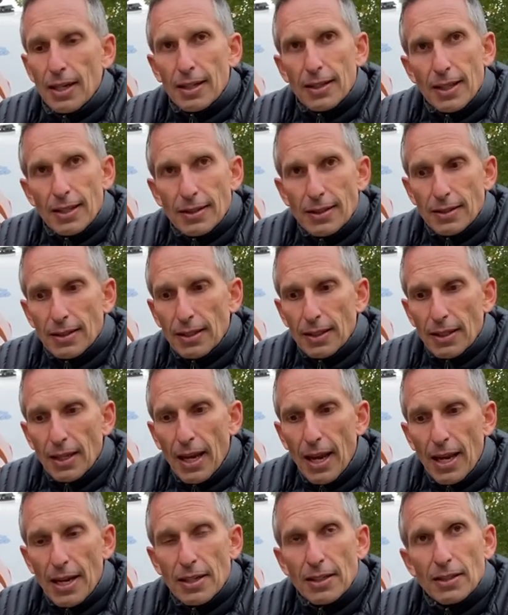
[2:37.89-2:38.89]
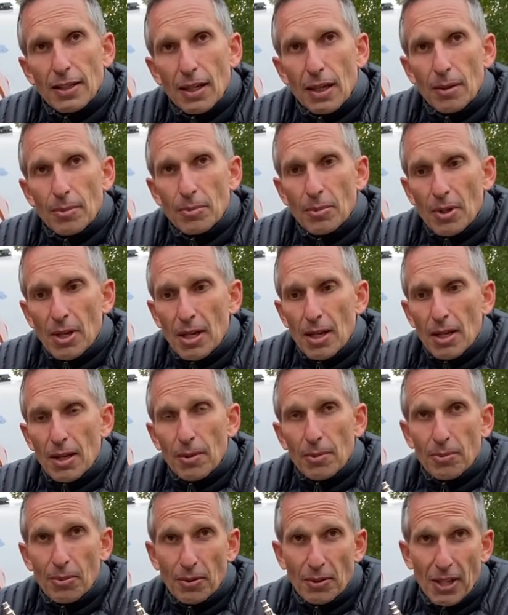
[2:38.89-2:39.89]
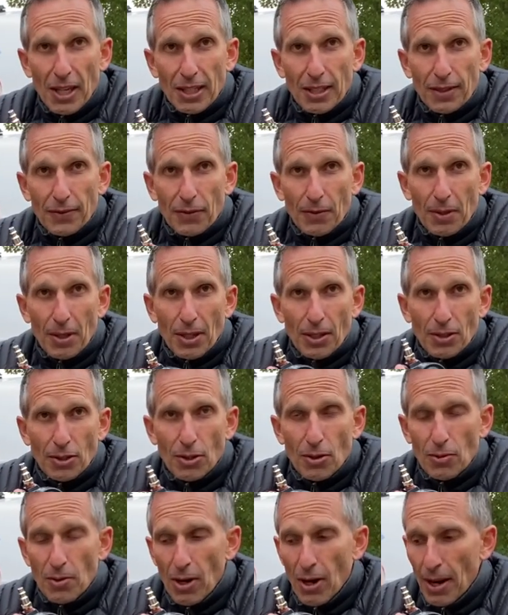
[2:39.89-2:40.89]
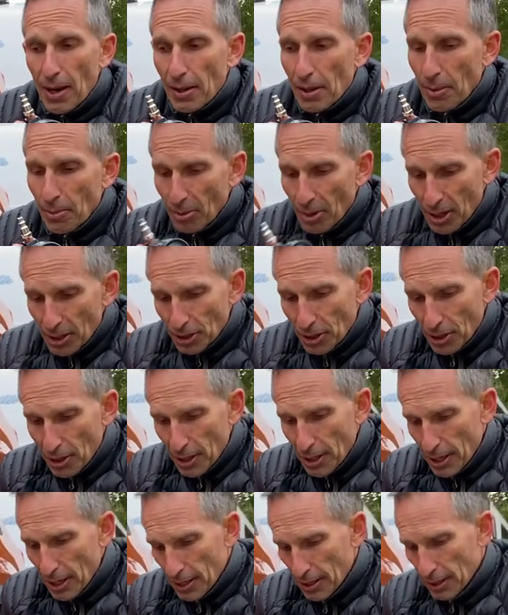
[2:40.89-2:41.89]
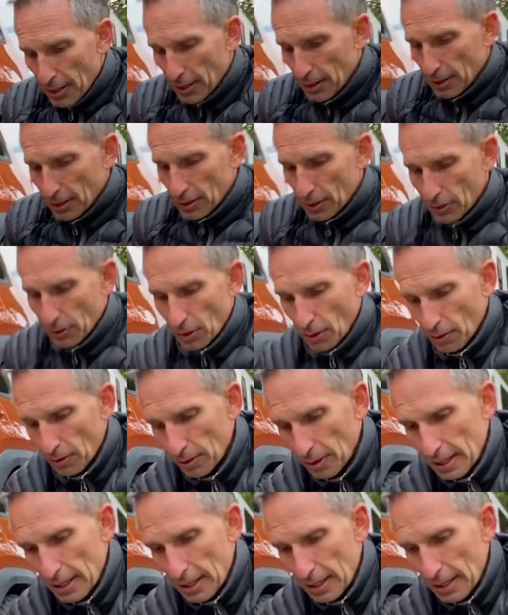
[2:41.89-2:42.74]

This is the gauge to help protect it from getting too highly pressured. So,